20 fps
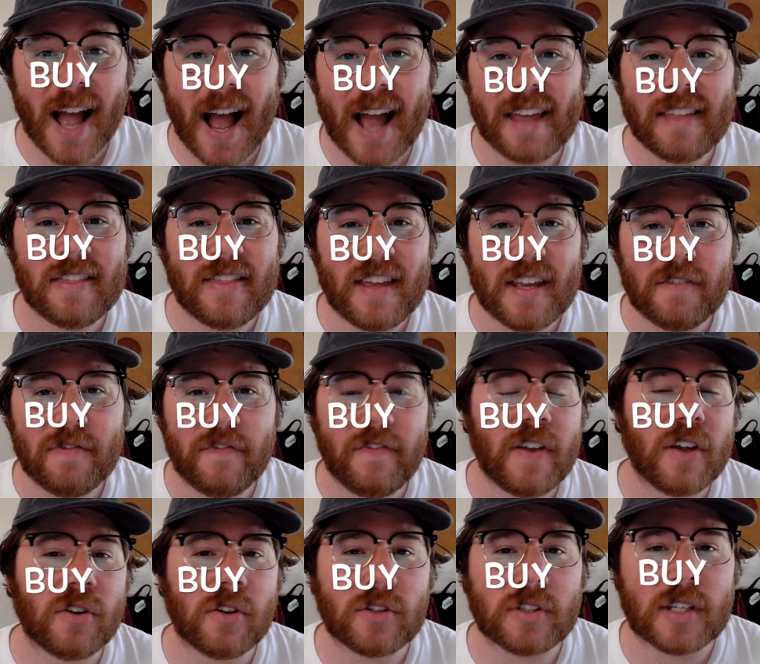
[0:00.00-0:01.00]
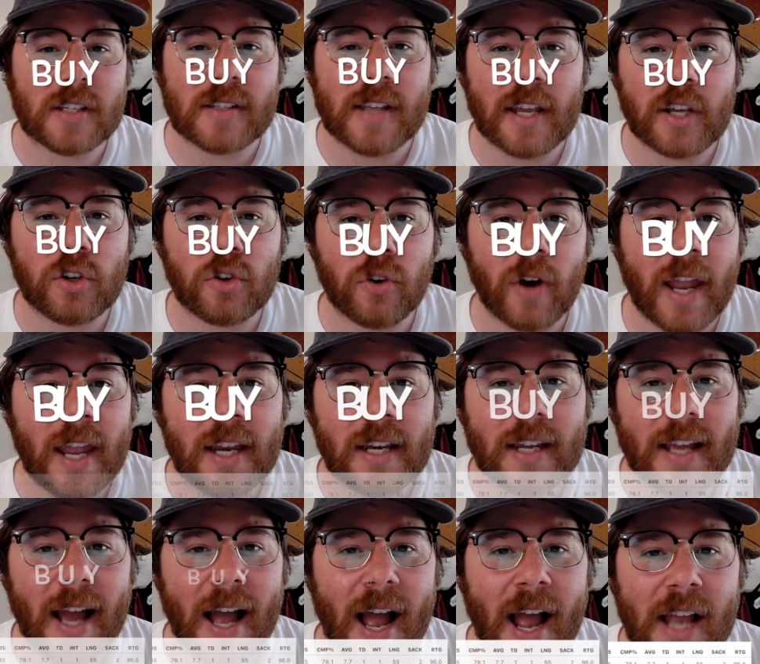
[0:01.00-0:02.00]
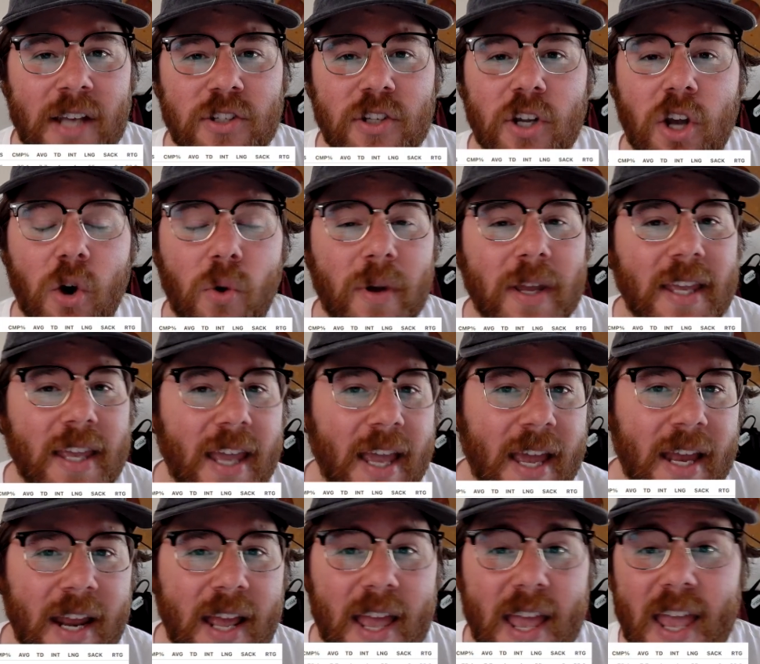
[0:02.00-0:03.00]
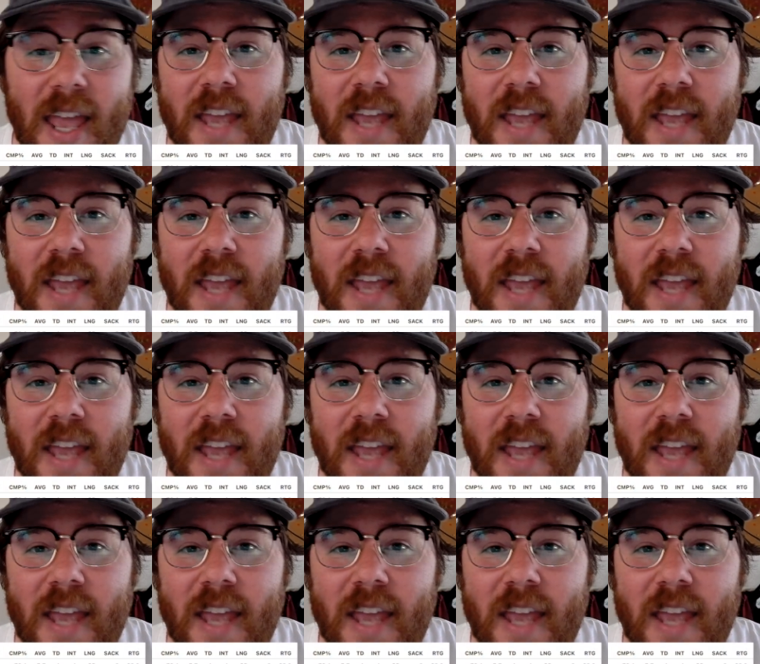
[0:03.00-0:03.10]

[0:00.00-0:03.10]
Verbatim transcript: I think Fields is a great guy to go and get